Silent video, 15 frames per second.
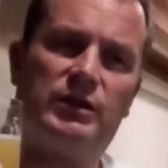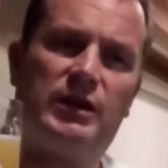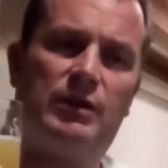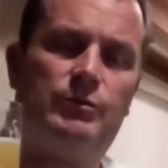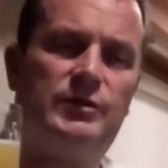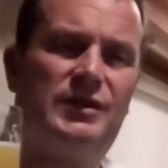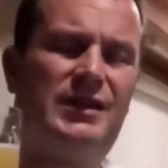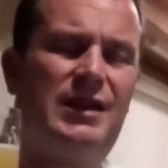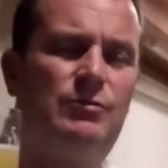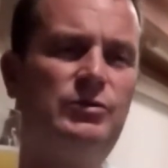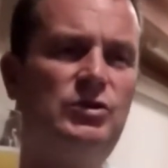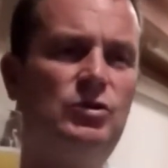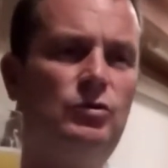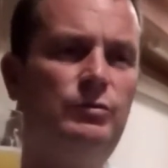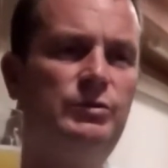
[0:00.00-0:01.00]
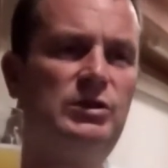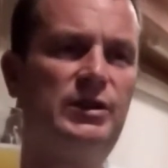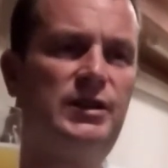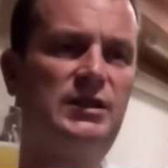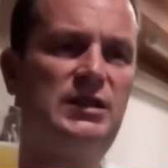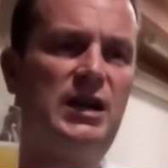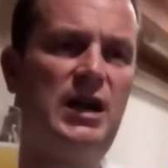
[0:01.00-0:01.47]
there was almost
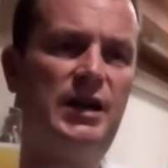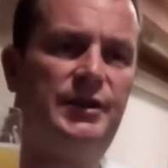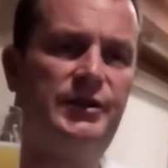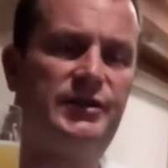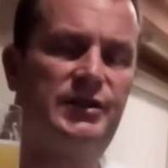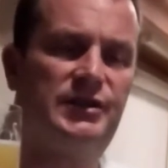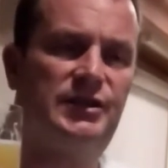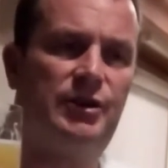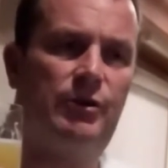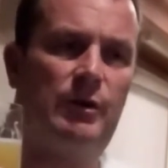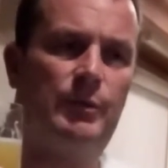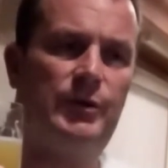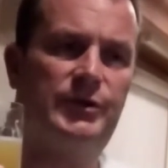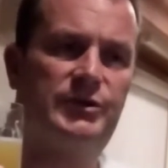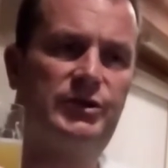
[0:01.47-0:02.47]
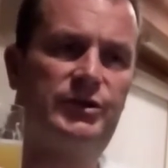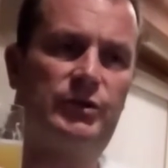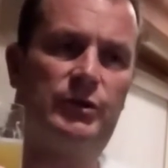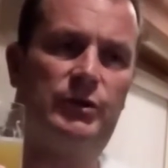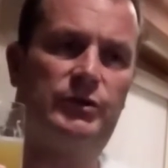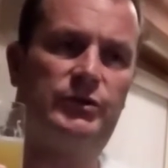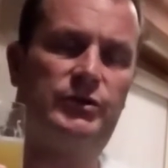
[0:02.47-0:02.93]
like a tartness, a syrupness
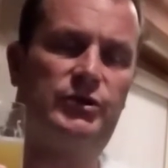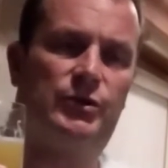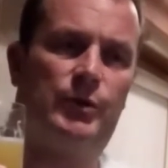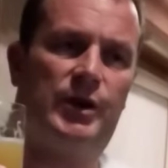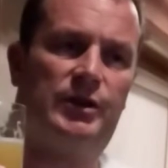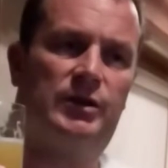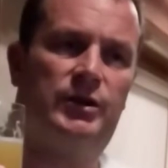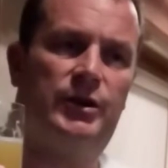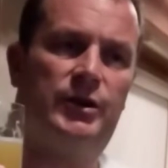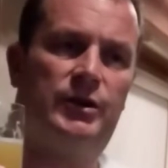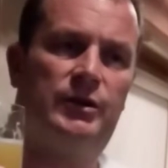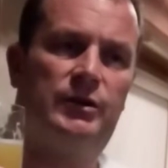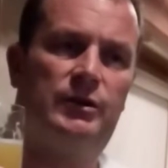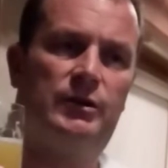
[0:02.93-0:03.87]
to it, that